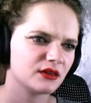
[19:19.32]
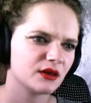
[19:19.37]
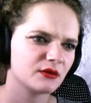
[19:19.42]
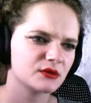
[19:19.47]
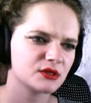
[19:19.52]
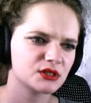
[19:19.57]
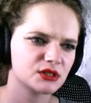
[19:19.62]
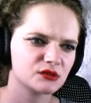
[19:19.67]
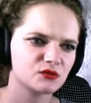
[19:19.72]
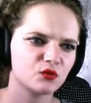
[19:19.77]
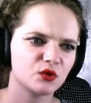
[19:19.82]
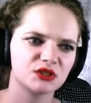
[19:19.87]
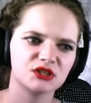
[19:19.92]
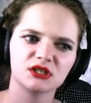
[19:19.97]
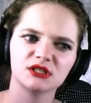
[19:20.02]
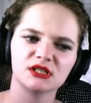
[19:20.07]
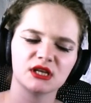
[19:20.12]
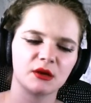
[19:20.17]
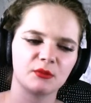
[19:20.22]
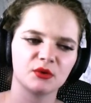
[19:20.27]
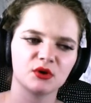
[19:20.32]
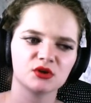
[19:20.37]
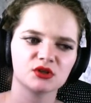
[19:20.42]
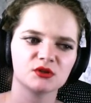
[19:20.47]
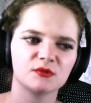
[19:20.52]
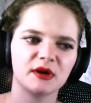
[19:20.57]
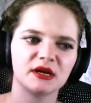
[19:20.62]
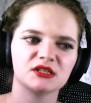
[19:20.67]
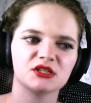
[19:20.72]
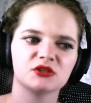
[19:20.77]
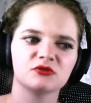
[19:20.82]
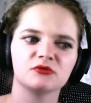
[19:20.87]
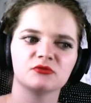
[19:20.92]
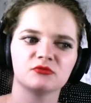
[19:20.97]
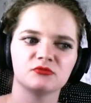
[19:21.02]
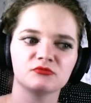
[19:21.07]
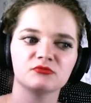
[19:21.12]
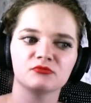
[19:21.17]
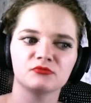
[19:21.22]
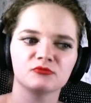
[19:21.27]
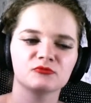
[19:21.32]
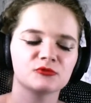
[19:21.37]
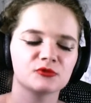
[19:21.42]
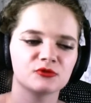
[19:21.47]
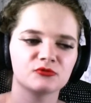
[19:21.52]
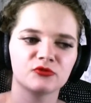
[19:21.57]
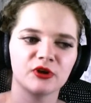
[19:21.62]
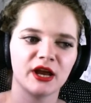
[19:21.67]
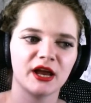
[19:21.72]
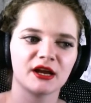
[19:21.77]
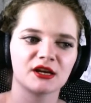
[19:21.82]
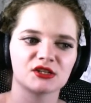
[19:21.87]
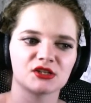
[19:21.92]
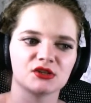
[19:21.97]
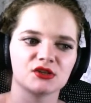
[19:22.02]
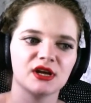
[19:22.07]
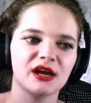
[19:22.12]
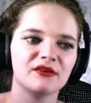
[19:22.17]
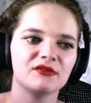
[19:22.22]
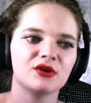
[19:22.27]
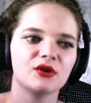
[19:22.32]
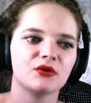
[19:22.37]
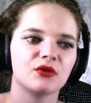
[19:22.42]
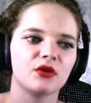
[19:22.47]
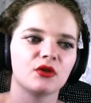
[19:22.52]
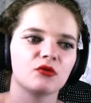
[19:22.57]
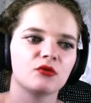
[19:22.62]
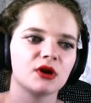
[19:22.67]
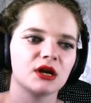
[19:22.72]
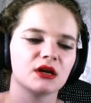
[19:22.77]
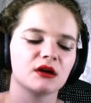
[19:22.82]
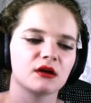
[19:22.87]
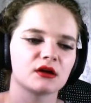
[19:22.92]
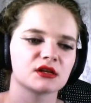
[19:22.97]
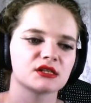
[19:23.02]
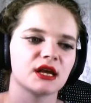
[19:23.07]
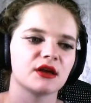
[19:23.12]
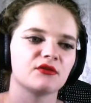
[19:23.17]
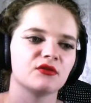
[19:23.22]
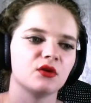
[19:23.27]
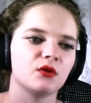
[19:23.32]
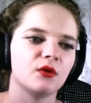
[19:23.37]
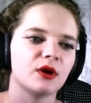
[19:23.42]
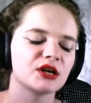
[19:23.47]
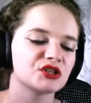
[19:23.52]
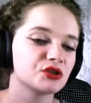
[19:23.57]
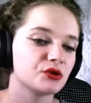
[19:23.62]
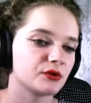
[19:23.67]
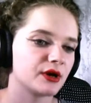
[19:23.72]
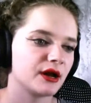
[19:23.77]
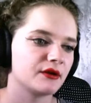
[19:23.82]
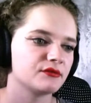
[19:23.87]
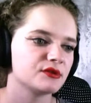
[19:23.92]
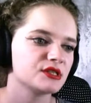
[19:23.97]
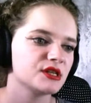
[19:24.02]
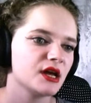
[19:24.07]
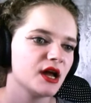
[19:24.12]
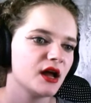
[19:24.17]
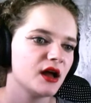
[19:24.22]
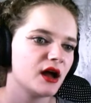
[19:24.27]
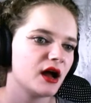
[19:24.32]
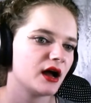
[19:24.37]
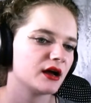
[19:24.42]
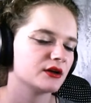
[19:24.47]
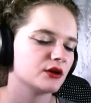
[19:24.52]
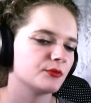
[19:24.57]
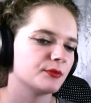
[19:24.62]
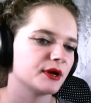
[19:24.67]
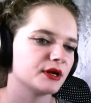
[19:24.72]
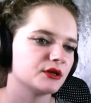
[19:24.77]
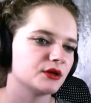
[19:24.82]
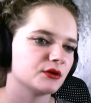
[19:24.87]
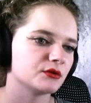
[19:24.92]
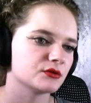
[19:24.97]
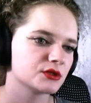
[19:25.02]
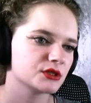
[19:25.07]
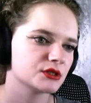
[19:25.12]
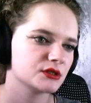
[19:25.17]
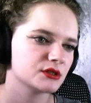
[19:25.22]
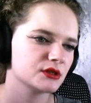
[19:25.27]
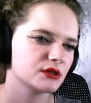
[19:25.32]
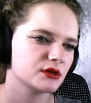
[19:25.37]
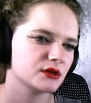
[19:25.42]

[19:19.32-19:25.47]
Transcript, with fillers: That was what she said, but also my ge- reaction. You haven't heard the three knocks, have you? I sure haven't. I hope I don't.